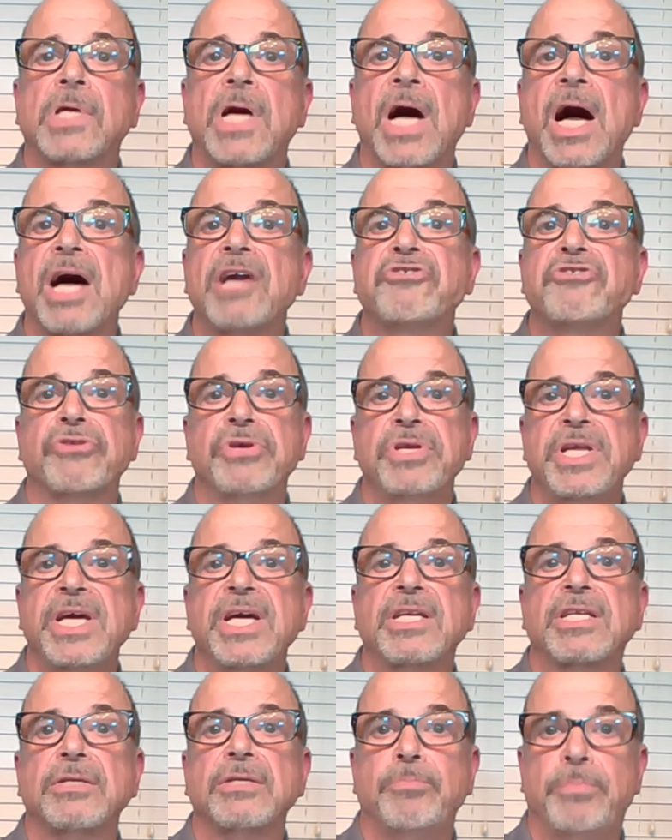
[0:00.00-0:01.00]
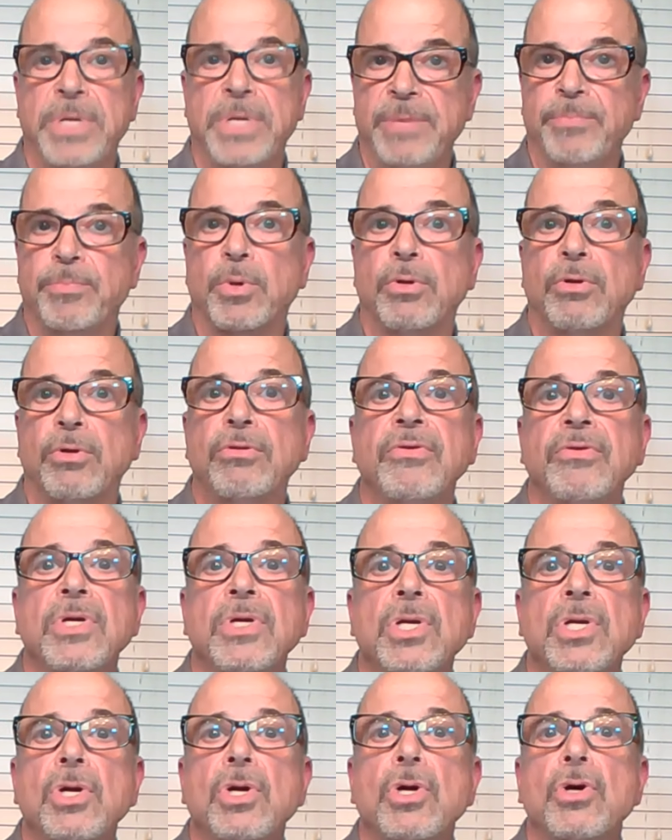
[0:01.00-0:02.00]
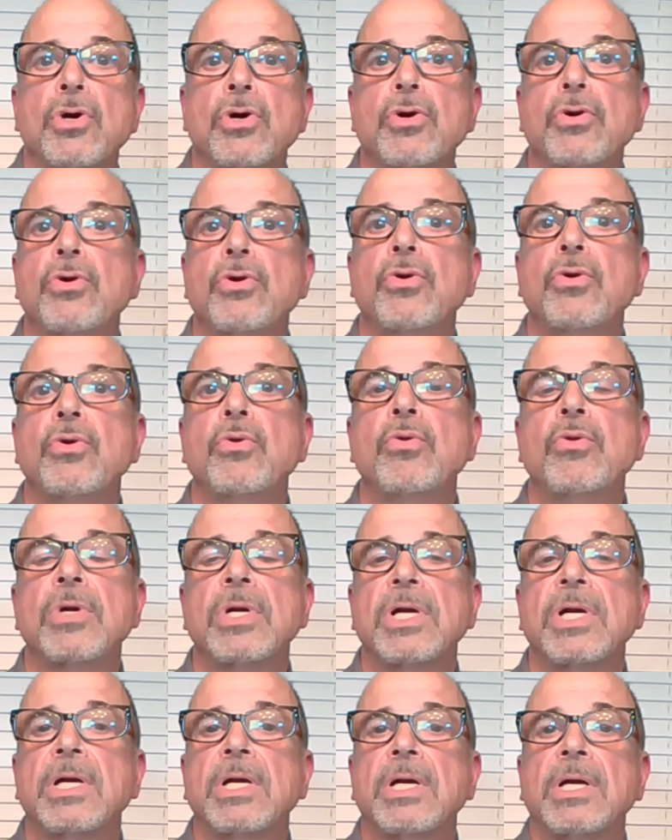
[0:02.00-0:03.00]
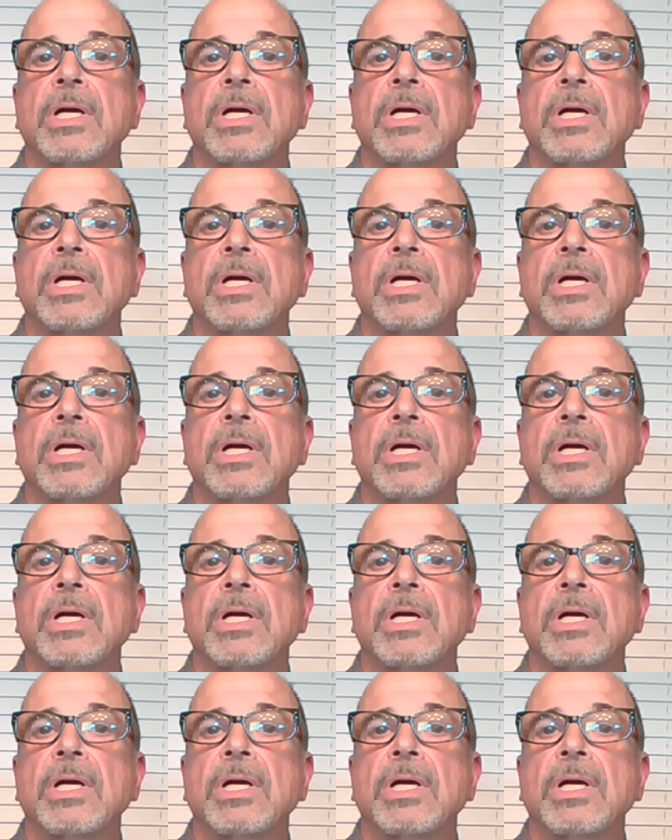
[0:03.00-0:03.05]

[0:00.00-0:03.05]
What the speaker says: contradict people who